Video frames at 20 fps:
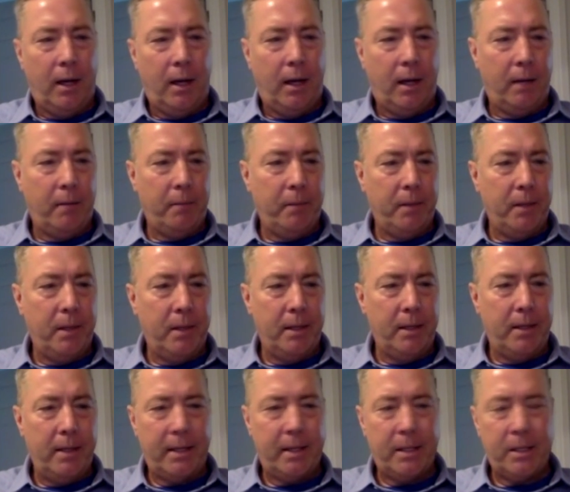Uh,
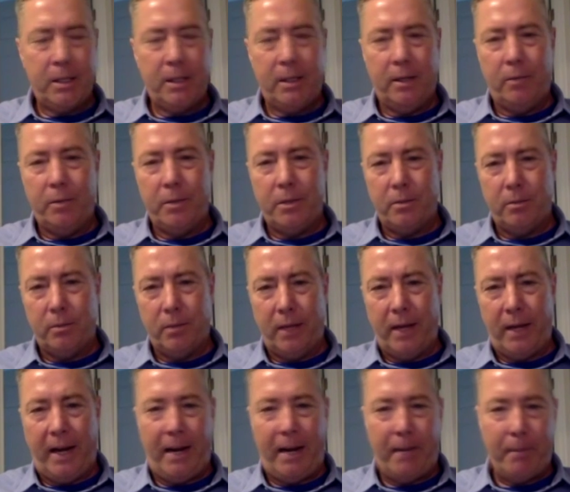then the next year I wasn't
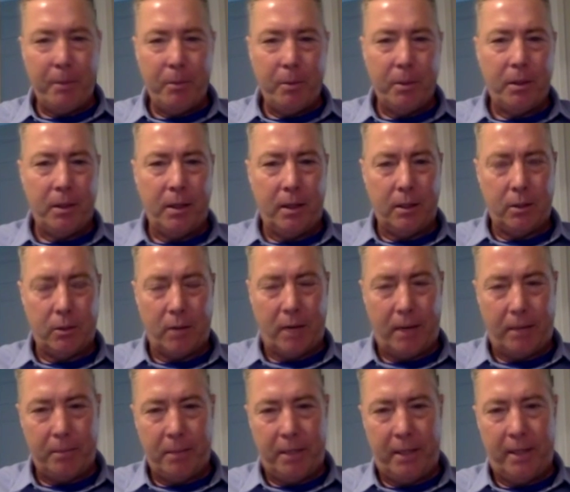really happy with it. It
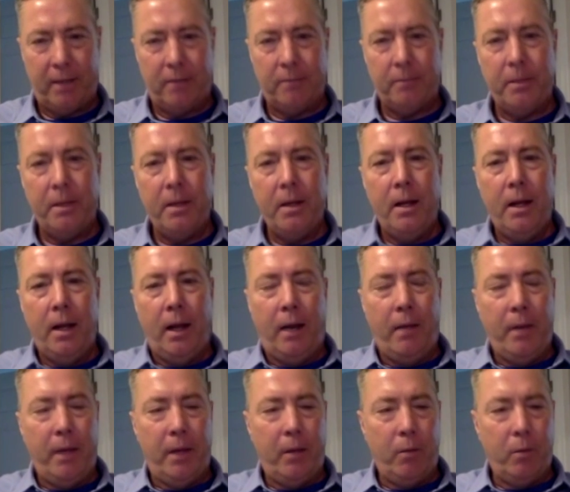dropped down.
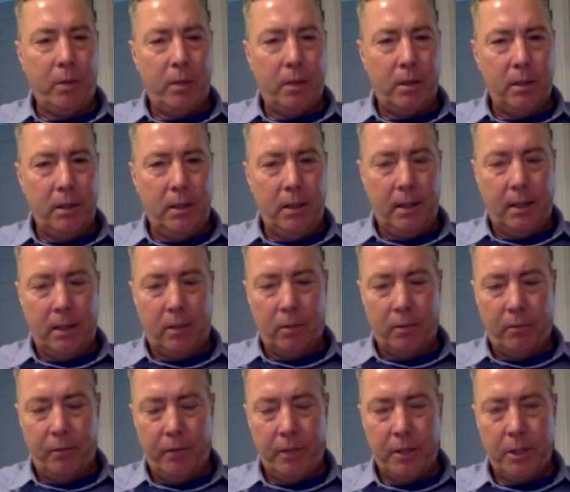And then with the
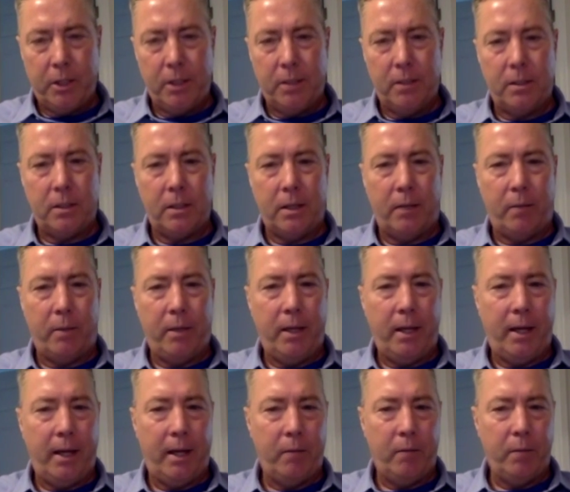uh, revisions that
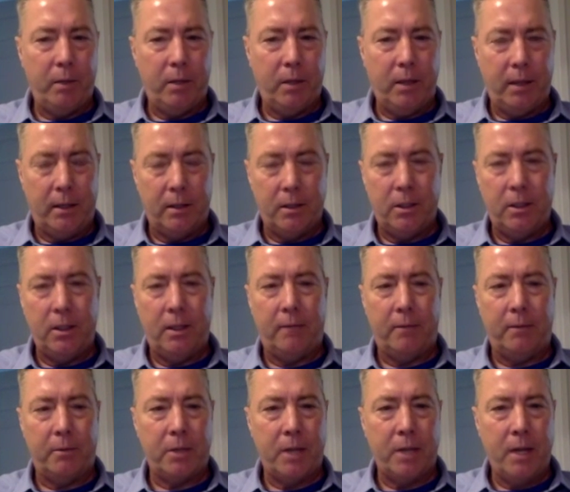we had with the energy
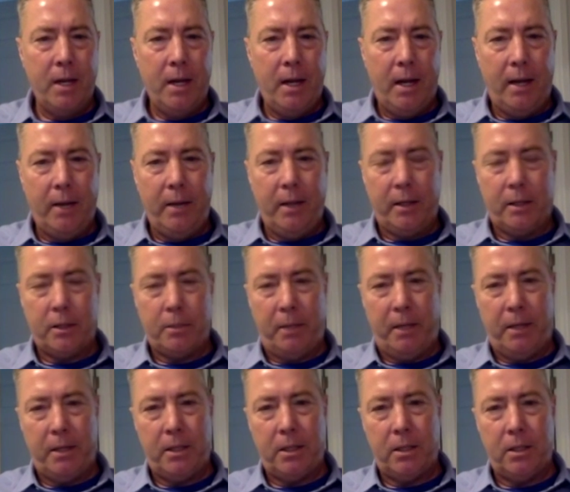levels and the
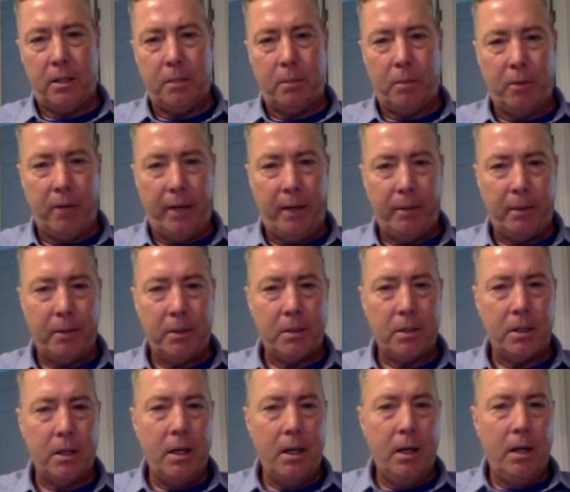expansion of the
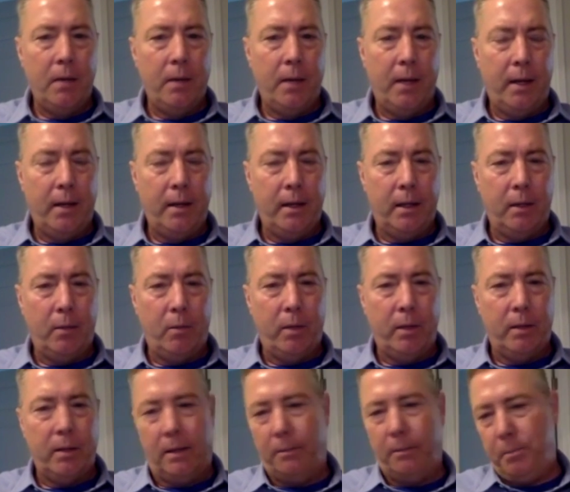parameters, then
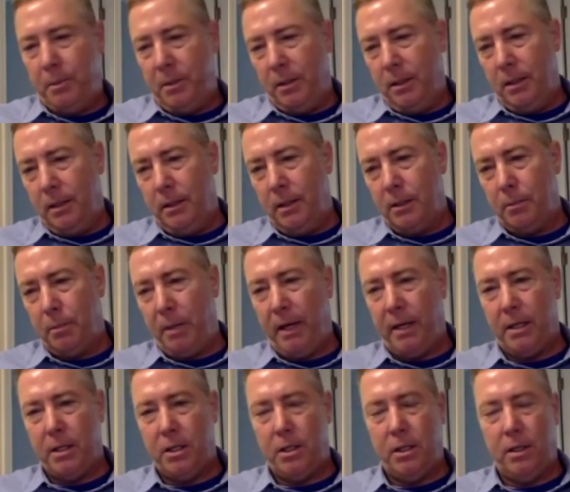it went up. This
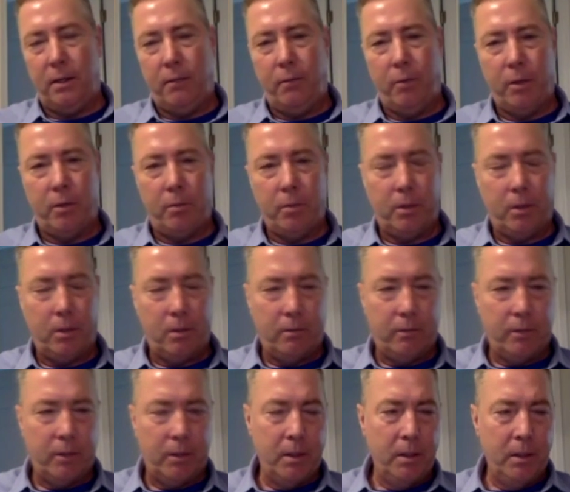past year I've worked with
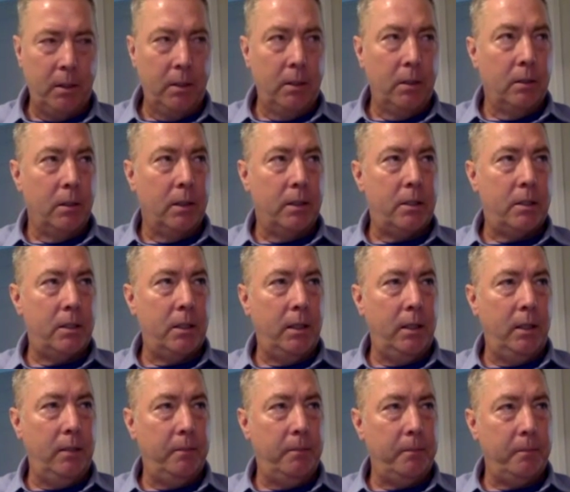over, let's
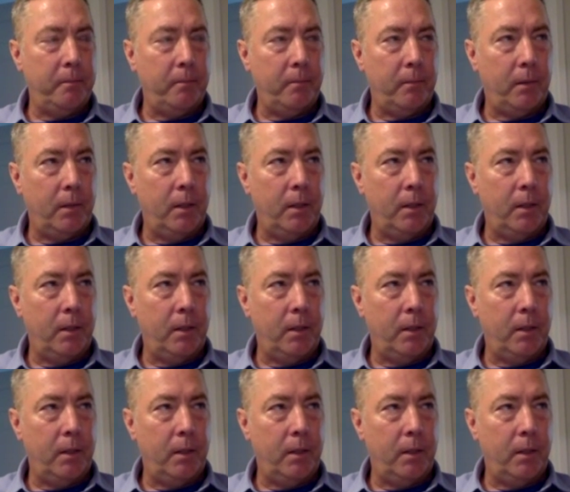see,